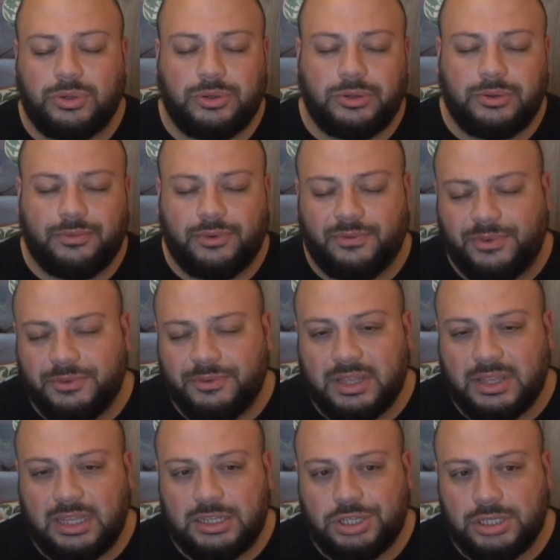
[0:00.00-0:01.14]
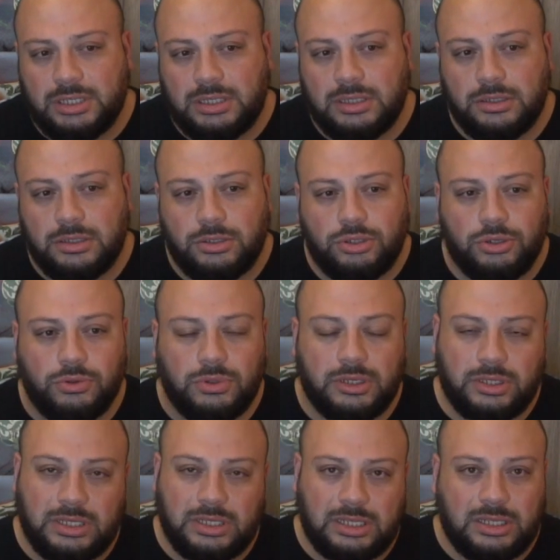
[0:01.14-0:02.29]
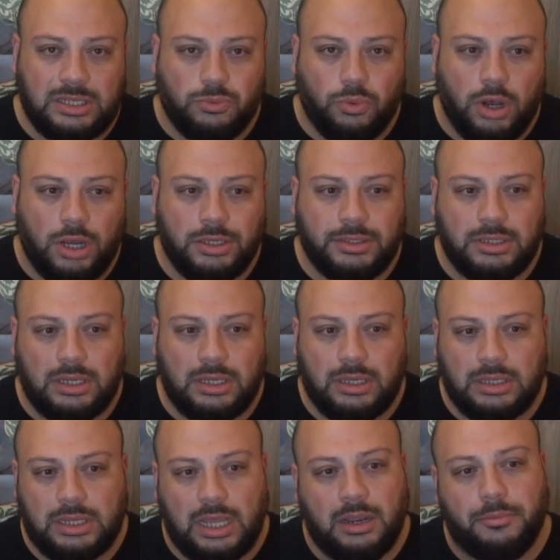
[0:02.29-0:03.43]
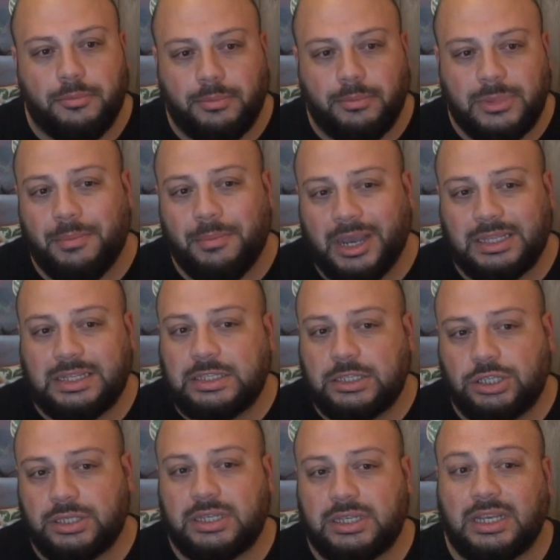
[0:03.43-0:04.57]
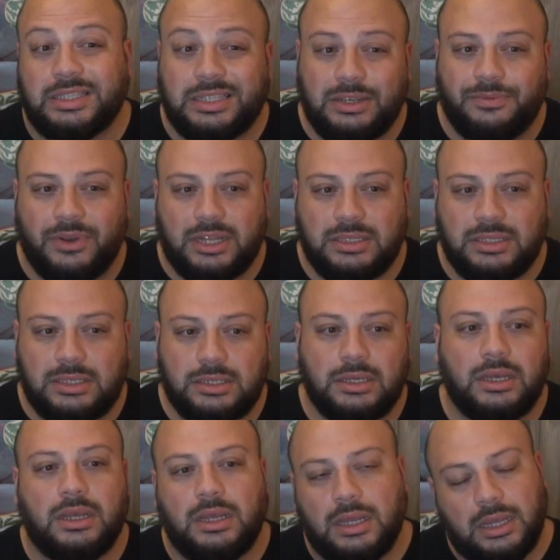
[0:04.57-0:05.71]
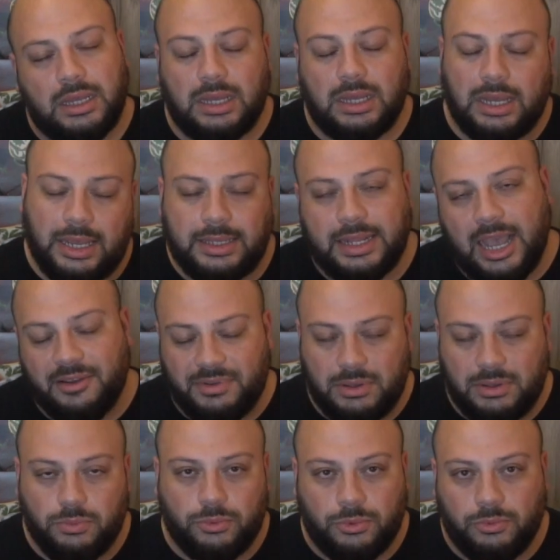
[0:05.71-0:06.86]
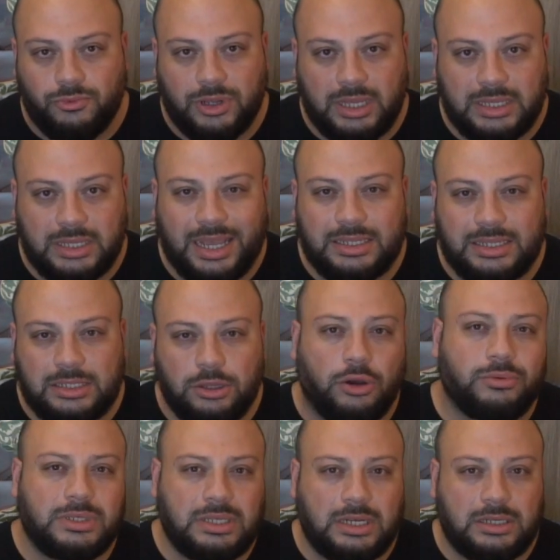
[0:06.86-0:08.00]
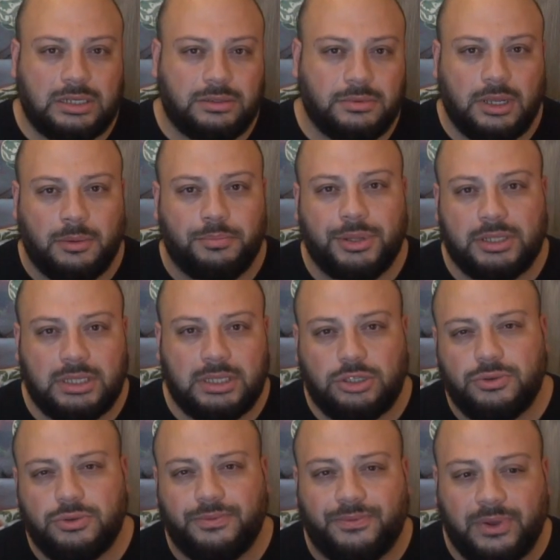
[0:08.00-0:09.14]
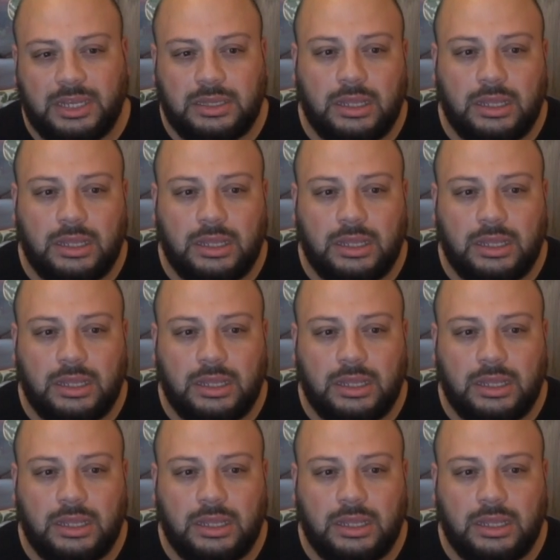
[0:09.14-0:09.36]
from 5th edition to this D&D 1, they might need to just take defense and have it run like that. It lowers their ability to fight.